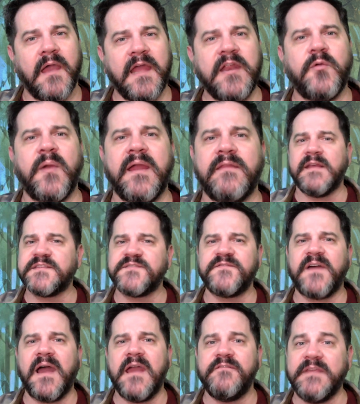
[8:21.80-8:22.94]
Anyway, that's
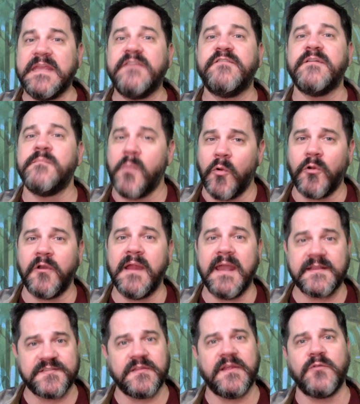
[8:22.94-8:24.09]
five even more
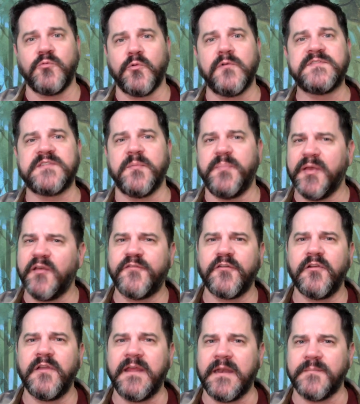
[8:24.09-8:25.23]
excellent rules to pilfer
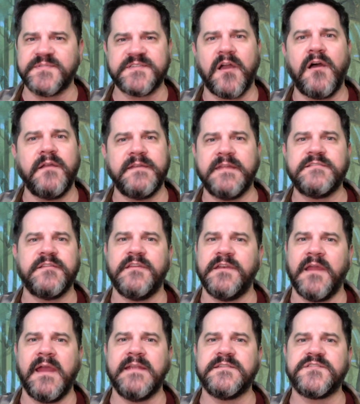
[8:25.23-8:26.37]
and abscond into the
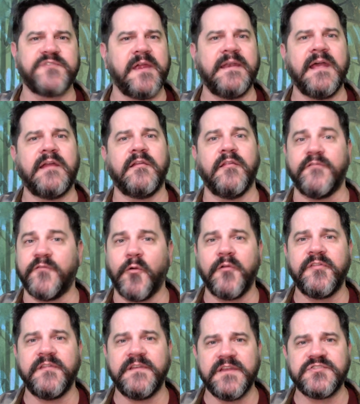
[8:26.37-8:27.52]
night straight out of the 4th
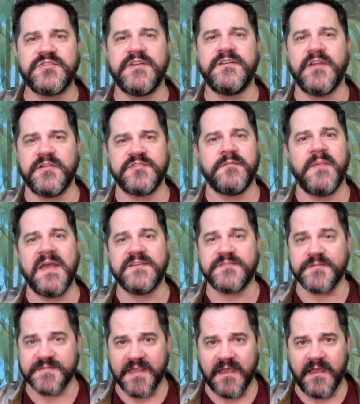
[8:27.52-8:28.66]
edition Dungeon
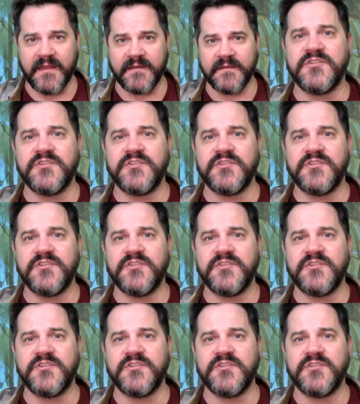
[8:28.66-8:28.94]
Master's Guide.